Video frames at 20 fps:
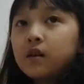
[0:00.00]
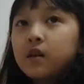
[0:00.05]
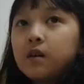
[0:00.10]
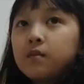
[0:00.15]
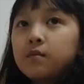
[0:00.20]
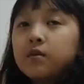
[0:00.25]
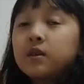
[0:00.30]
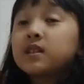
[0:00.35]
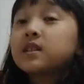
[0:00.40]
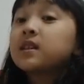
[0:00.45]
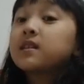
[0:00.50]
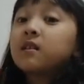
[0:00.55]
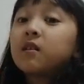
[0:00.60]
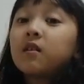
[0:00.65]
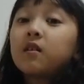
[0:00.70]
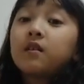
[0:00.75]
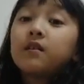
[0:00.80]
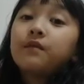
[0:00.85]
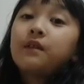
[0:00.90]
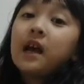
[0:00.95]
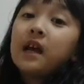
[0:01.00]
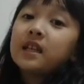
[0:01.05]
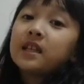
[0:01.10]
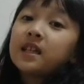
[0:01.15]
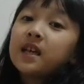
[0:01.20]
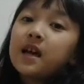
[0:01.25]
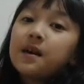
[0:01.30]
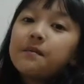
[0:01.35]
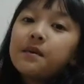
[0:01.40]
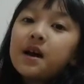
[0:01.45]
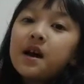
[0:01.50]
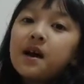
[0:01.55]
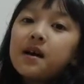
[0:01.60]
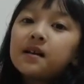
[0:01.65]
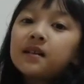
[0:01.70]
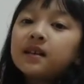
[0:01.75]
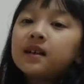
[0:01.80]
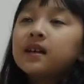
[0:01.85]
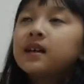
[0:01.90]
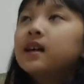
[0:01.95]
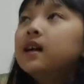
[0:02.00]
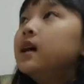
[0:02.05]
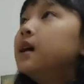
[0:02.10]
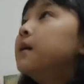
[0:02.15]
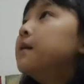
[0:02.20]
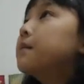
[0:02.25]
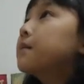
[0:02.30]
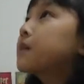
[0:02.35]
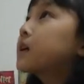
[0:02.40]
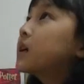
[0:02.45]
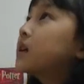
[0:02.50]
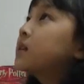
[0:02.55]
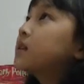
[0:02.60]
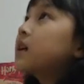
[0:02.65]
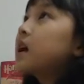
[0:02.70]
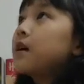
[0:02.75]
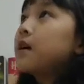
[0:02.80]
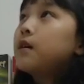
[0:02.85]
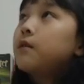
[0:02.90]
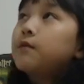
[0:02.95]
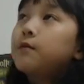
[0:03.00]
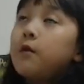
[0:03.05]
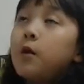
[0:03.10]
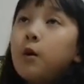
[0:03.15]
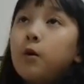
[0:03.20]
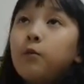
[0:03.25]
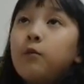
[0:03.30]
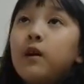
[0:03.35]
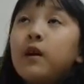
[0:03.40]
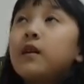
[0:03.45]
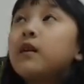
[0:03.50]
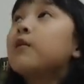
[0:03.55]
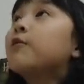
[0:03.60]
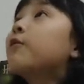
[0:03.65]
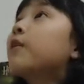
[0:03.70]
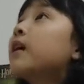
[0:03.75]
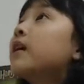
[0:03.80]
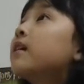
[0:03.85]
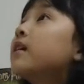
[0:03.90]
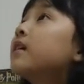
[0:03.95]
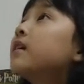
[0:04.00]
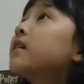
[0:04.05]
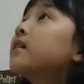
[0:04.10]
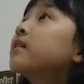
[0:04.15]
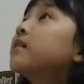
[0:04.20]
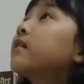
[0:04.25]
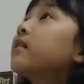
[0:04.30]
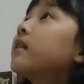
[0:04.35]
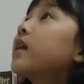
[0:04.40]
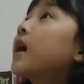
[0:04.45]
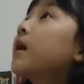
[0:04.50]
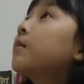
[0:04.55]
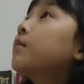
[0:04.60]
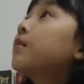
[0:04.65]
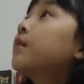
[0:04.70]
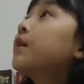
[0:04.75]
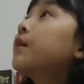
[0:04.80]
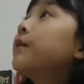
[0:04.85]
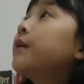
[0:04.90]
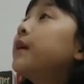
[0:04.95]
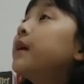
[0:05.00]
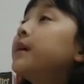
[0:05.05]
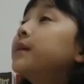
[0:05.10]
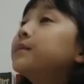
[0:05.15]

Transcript: Prisoner of Azkaban because I already read it in the library.